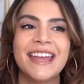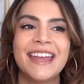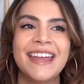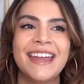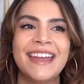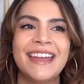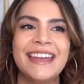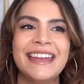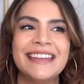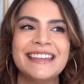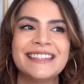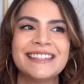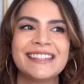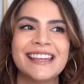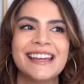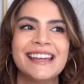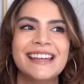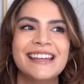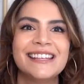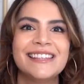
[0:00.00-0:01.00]
is
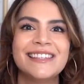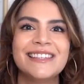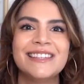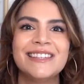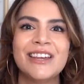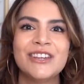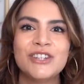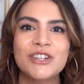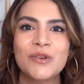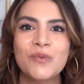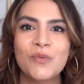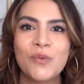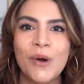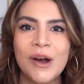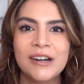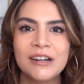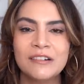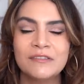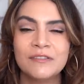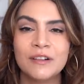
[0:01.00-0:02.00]
such a
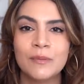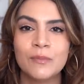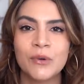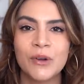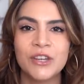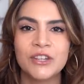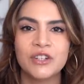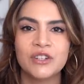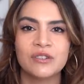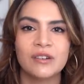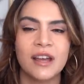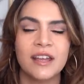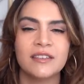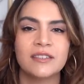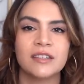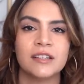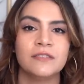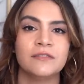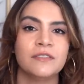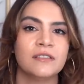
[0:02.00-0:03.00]
wonderful
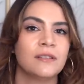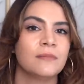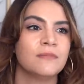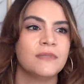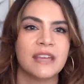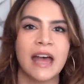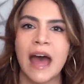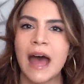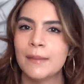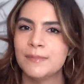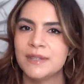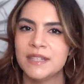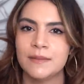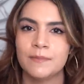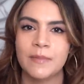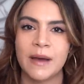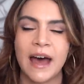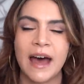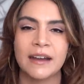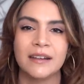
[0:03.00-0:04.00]
moisturizer from top to
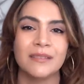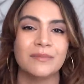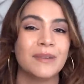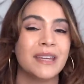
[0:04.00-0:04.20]
bottom.